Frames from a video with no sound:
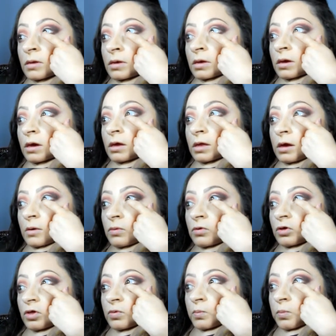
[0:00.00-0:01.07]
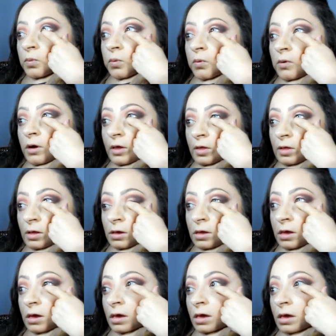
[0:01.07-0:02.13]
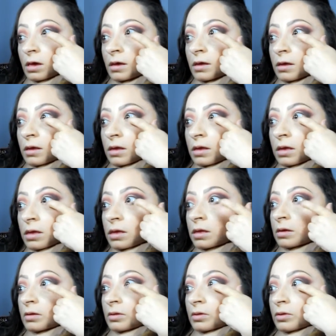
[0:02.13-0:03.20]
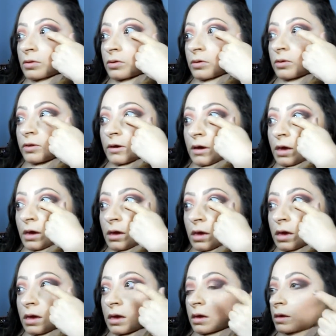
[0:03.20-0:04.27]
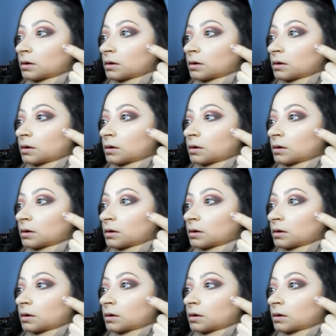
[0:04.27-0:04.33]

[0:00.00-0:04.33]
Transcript: And I'm just pressing it in so that I get